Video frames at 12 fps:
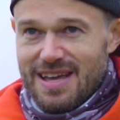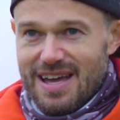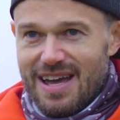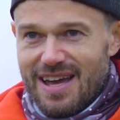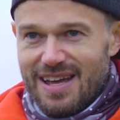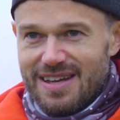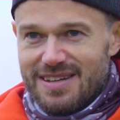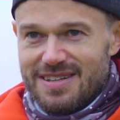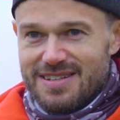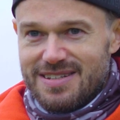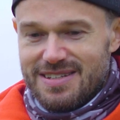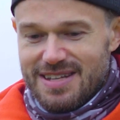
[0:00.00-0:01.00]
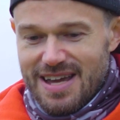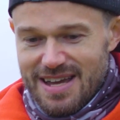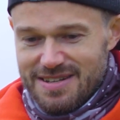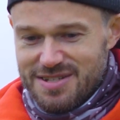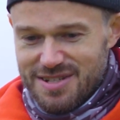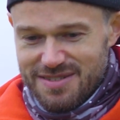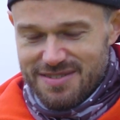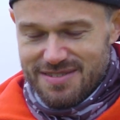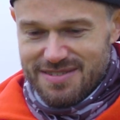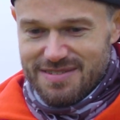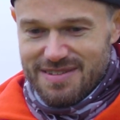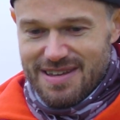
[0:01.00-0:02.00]
and yeah, just
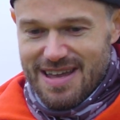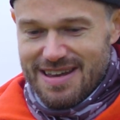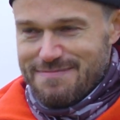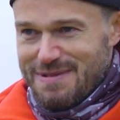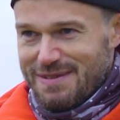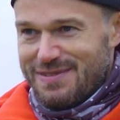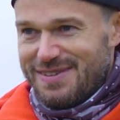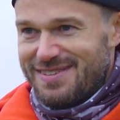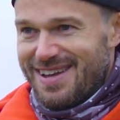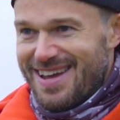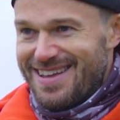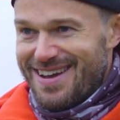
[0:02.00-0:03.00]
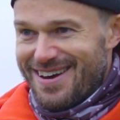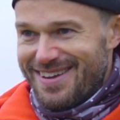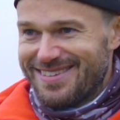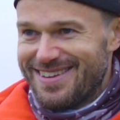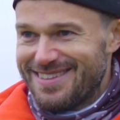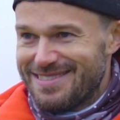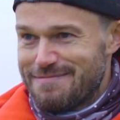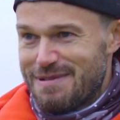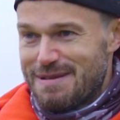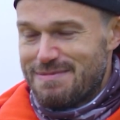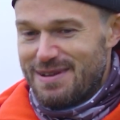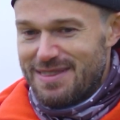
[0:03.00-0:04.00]
in a bit of a state, asking the
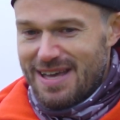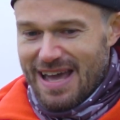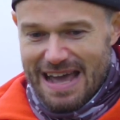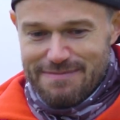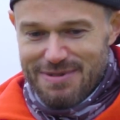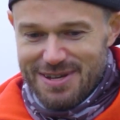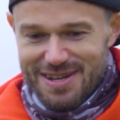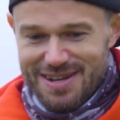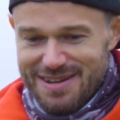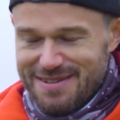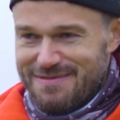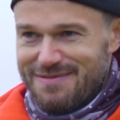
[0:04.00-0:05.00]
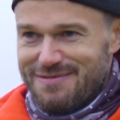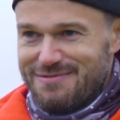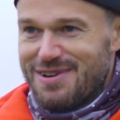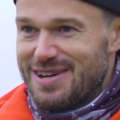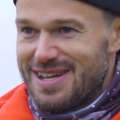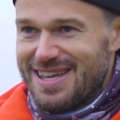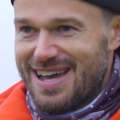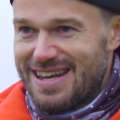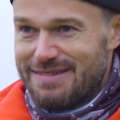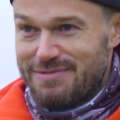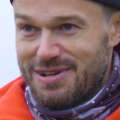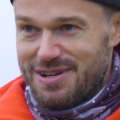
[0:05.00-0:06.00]
people in there, am I going to run
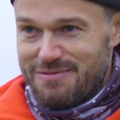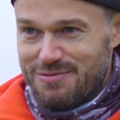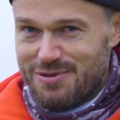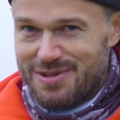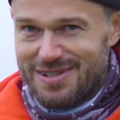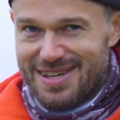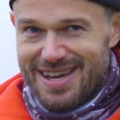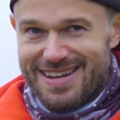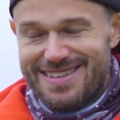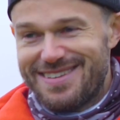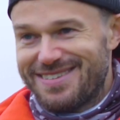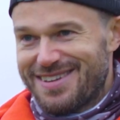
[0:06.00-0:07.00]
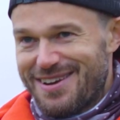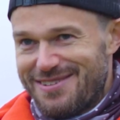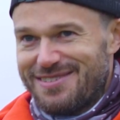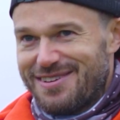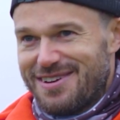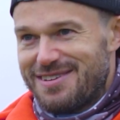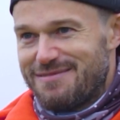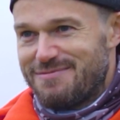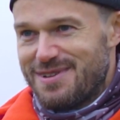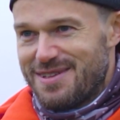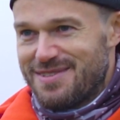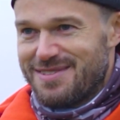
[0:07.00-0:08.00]
again, am I going to walk again? And this coincided
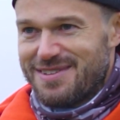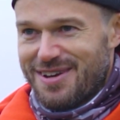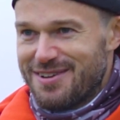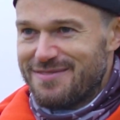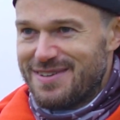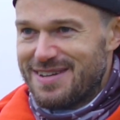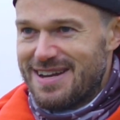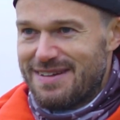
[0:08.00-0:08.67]
with COVID and